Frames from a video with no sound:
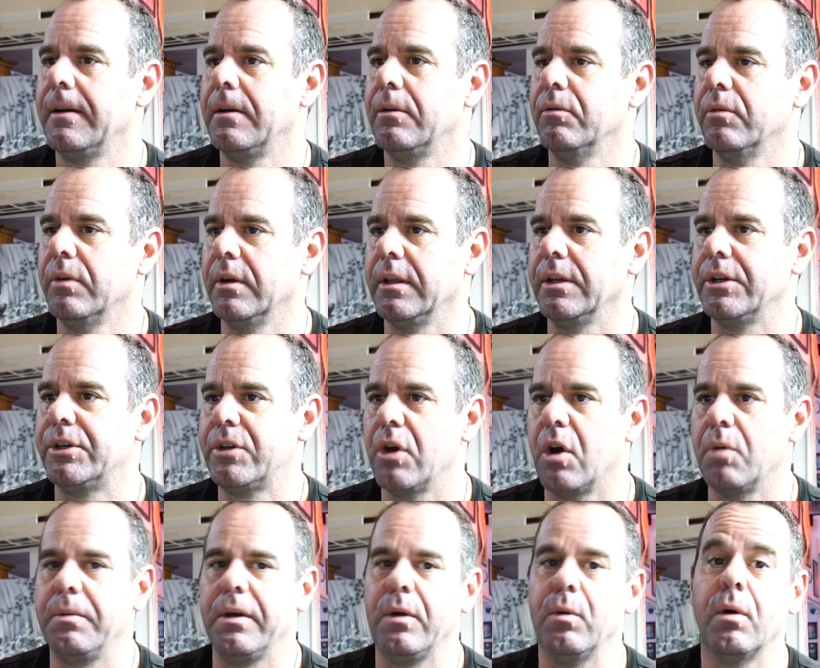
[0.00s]
It really
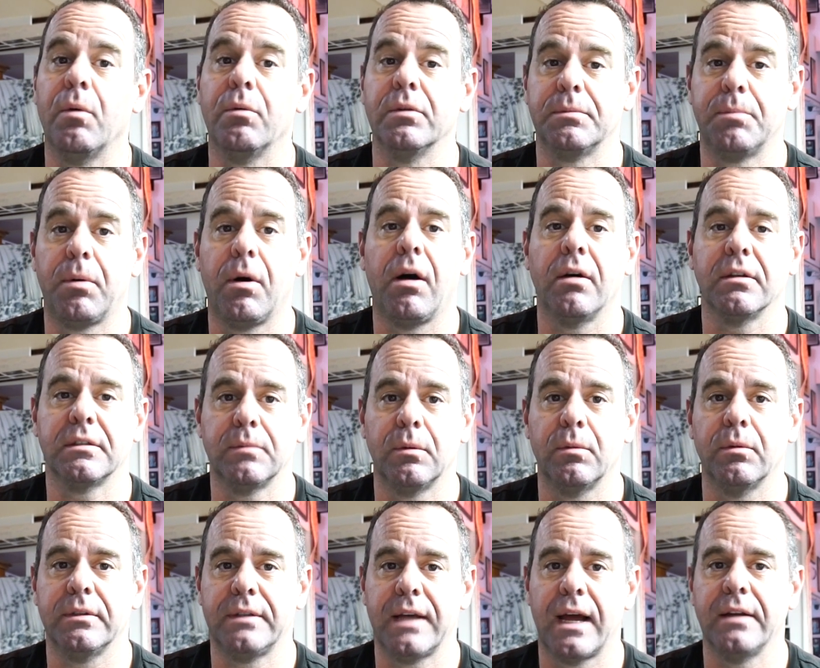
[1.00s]
showed me what was possible
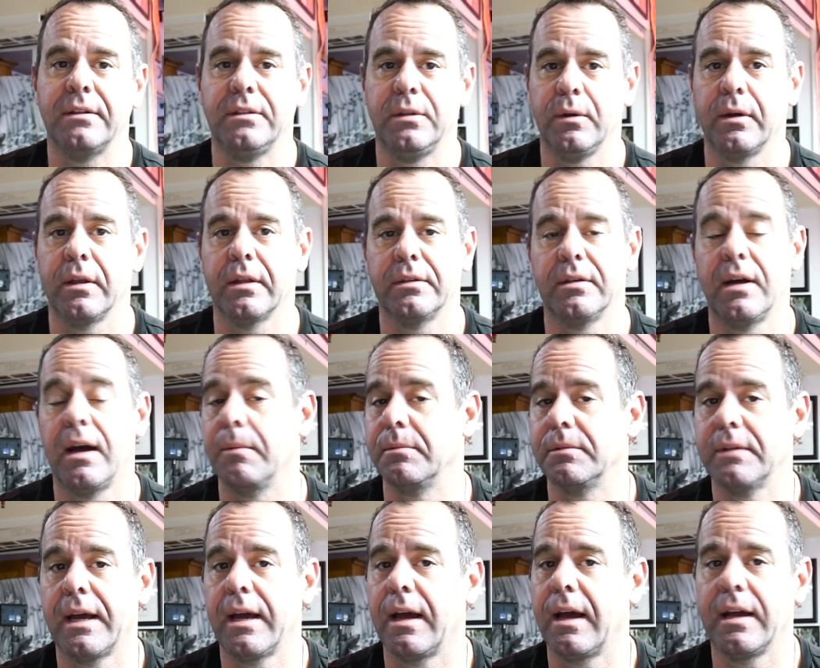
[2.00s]
with tattooing at the time, because
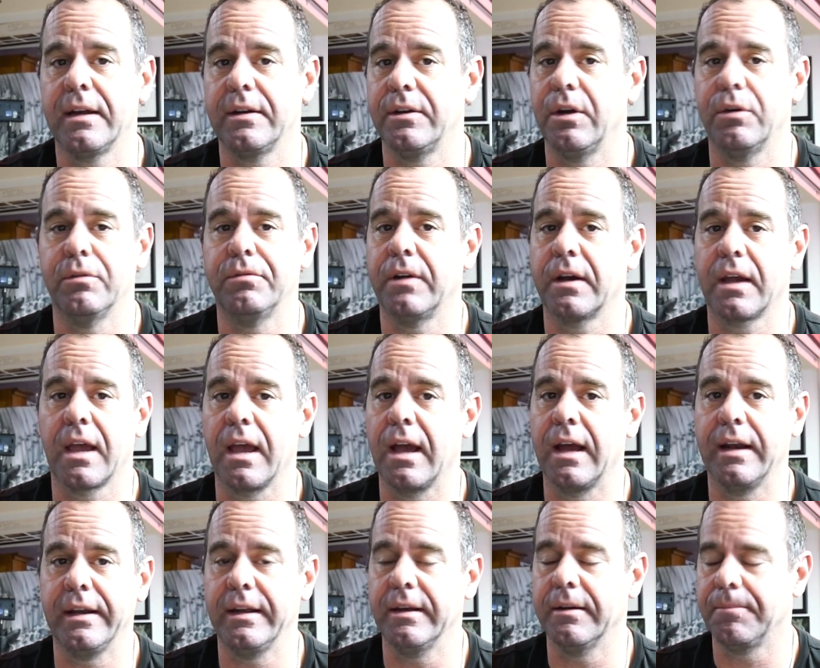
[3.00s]
I had no fucking
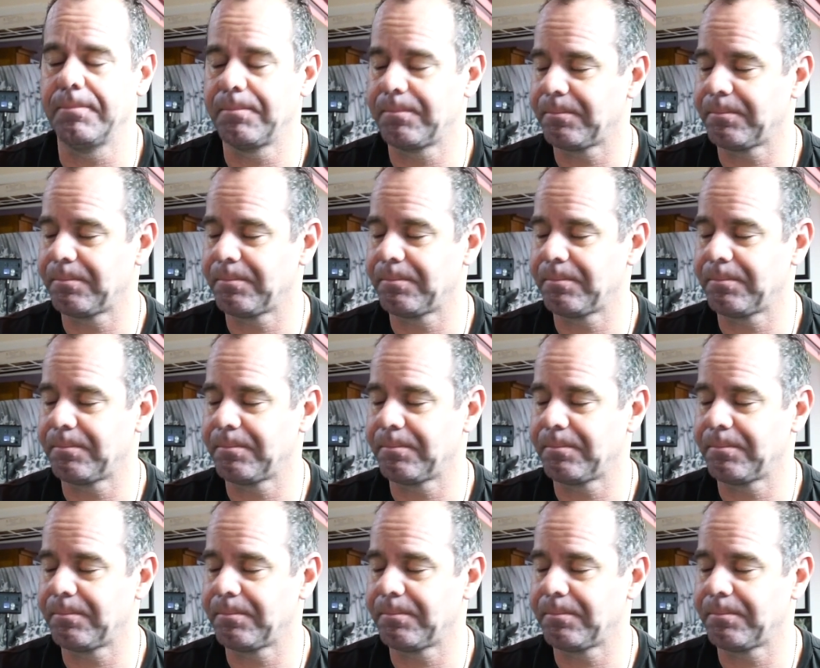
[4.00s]
idea.